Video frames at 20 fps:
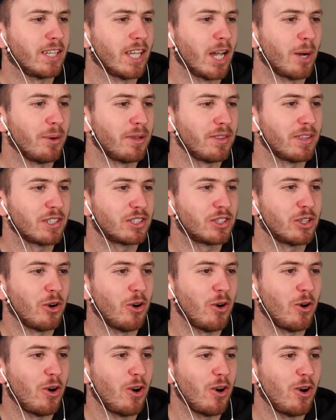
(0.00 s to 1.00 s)
going the
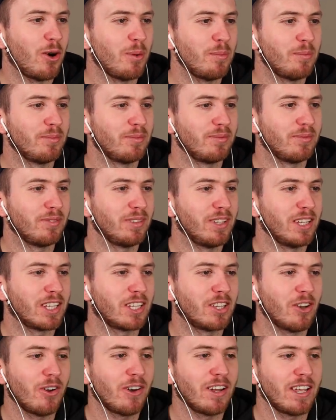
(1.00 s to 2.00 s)
top you
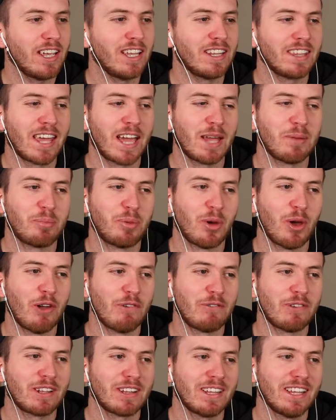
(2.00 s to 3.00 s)
gotta hit that
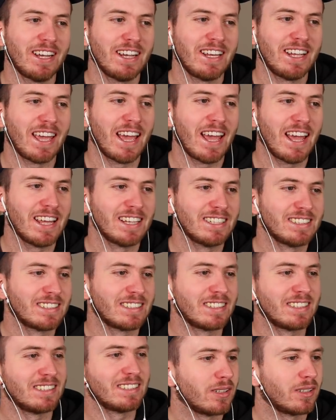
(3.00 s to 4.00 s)
perfectly and he
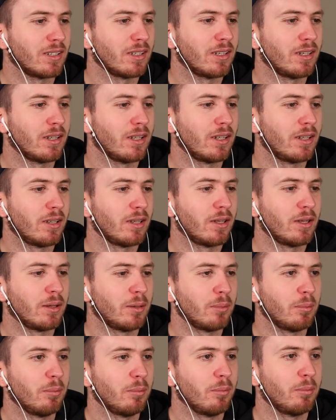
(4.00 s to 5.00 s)
has
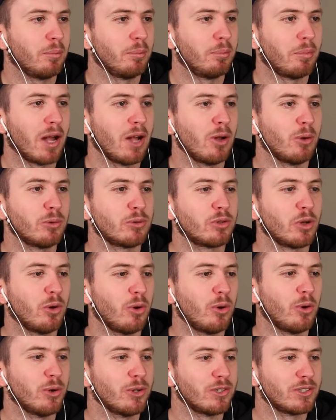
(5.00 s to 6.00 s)
bell
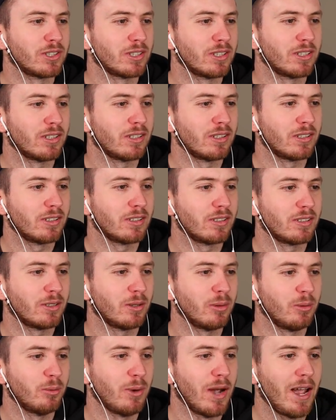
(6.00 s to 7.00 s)
doors
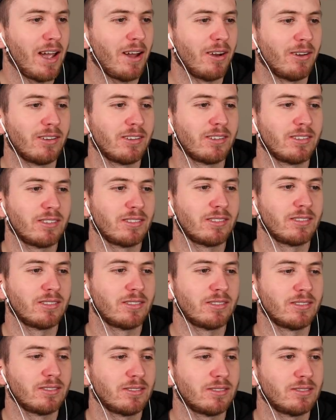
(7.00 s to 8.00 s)
Wow.
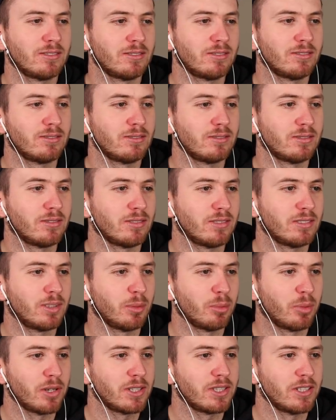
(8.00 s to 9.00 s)
It's
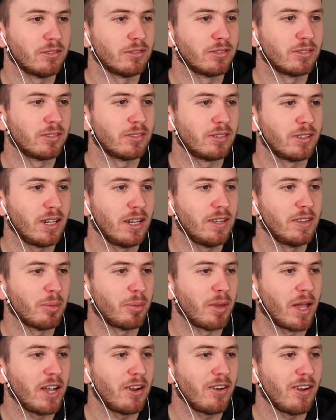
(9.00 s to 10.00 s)
impressive. In the
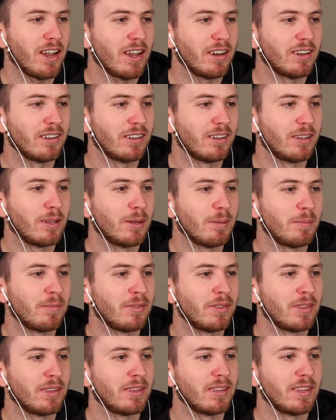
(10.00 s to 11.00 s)

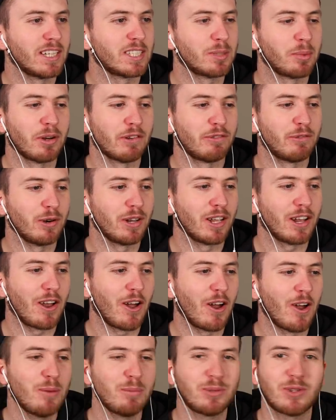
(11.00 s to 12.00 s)
playground. That's a bit of footy at
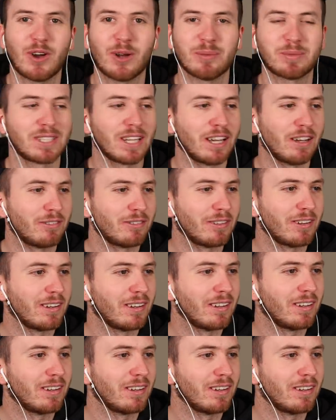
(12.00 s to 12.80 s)
home type stuff.